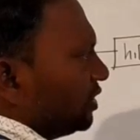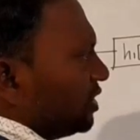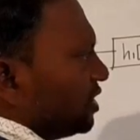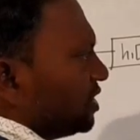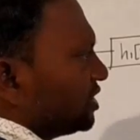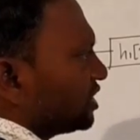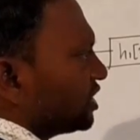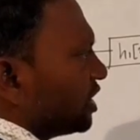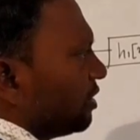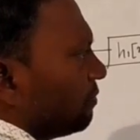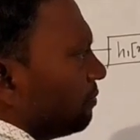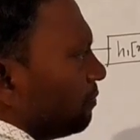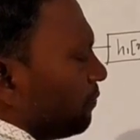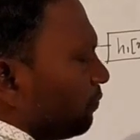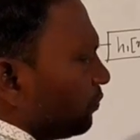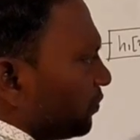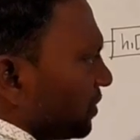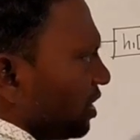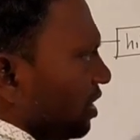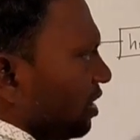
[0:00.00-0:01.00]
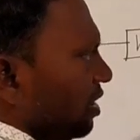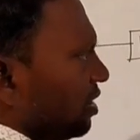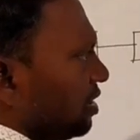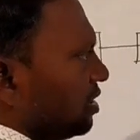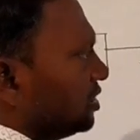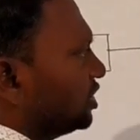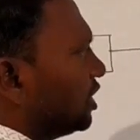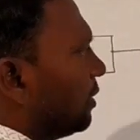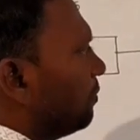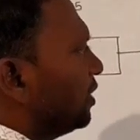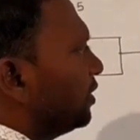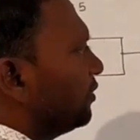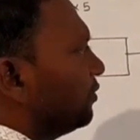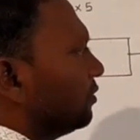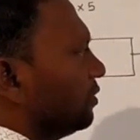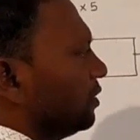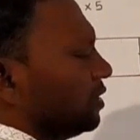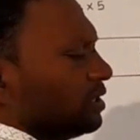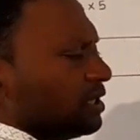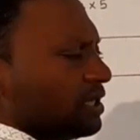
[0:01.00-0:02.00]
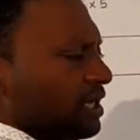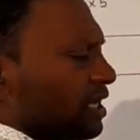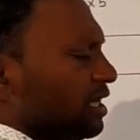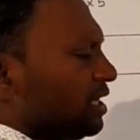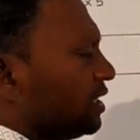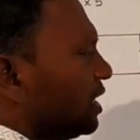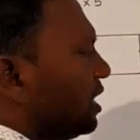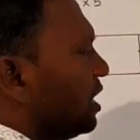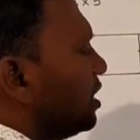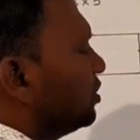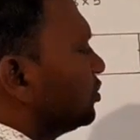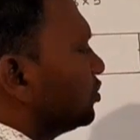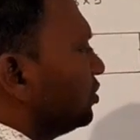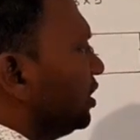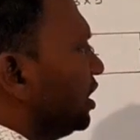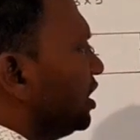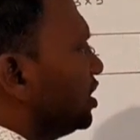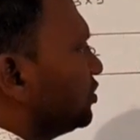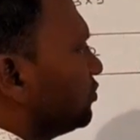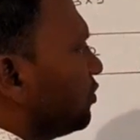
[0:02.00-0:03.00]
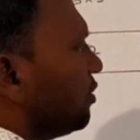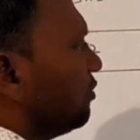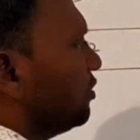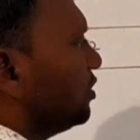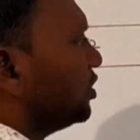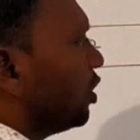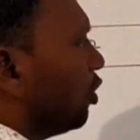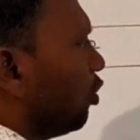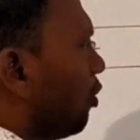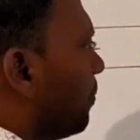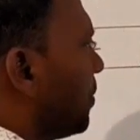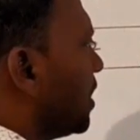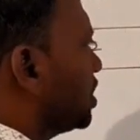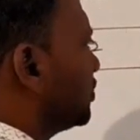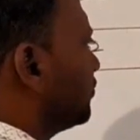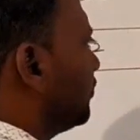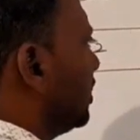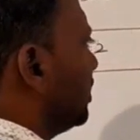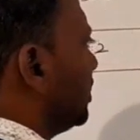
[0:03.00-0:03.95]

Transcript: for L is equal to 30. Three-stage implementation for L is equal